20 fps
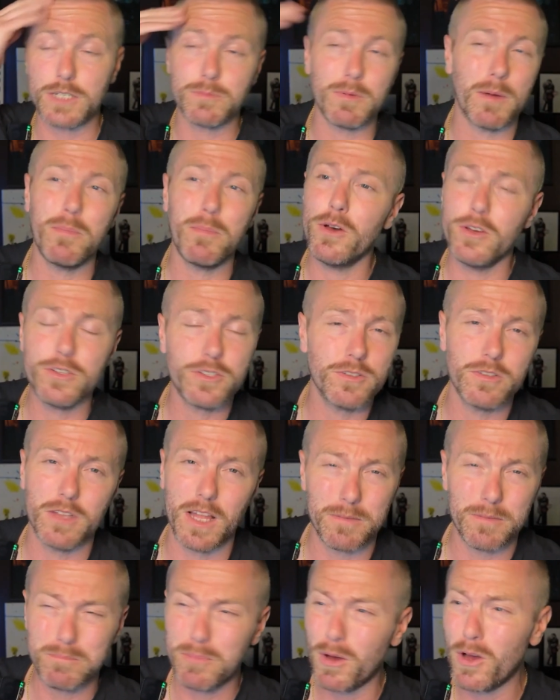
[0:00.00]
That's my
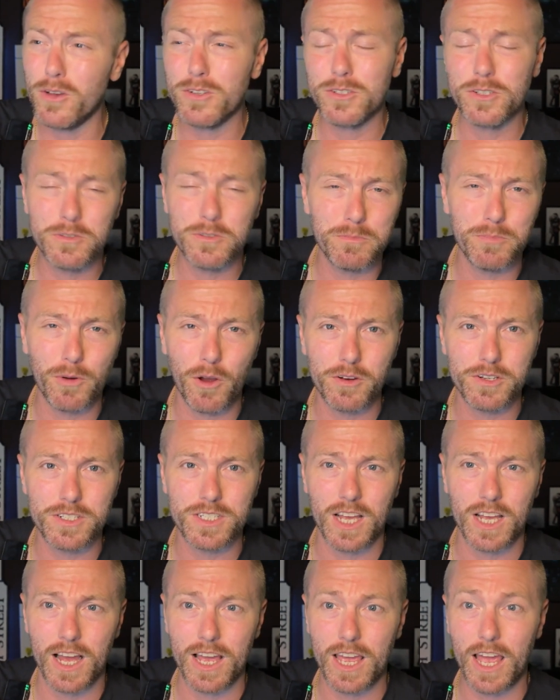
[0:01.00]
personal blog
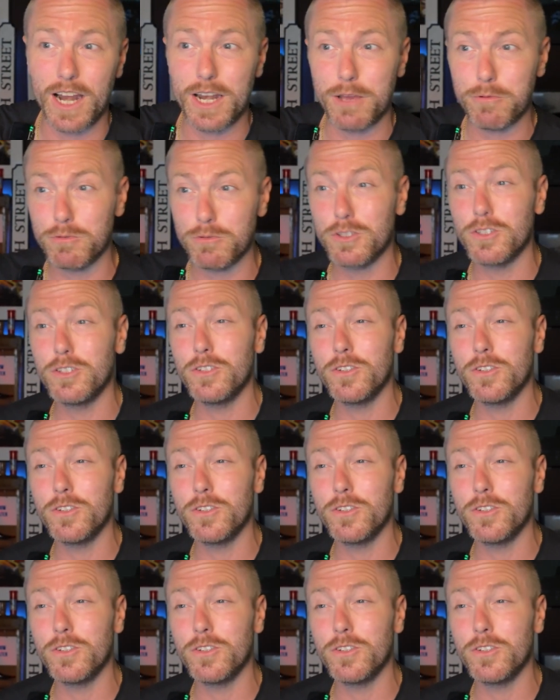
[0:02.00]
site, and it was